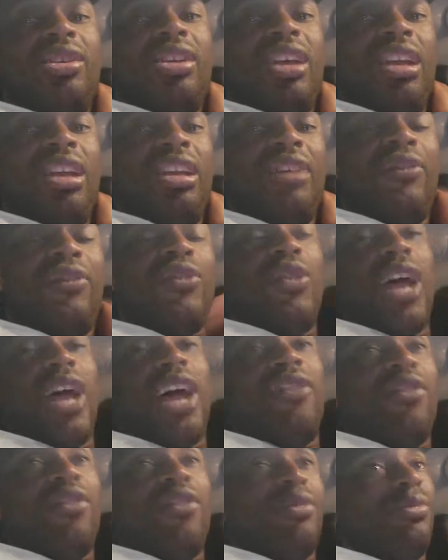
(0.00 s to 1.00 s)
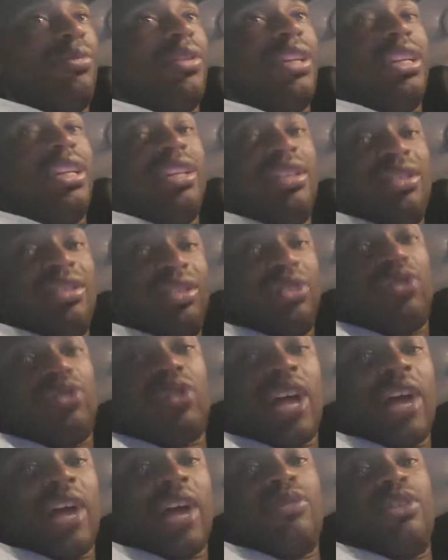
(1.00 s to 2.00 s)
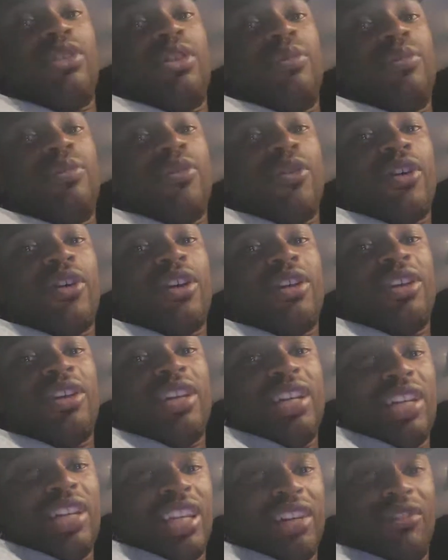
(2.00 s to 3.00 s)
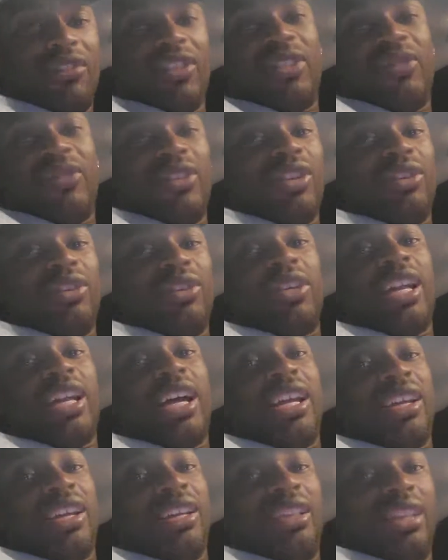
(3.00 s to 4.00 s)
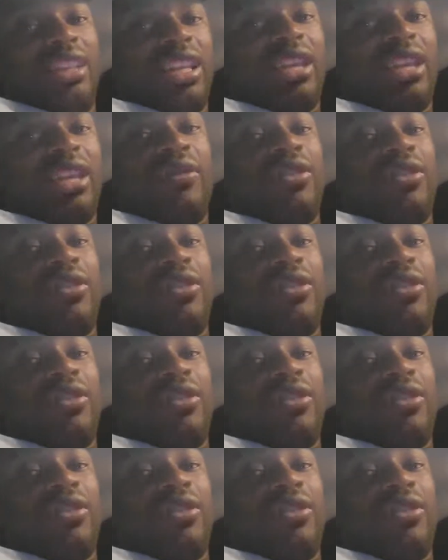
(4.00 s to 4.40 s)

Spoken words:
And if you haven't, please subscribe to your boy. Give this video a like, leave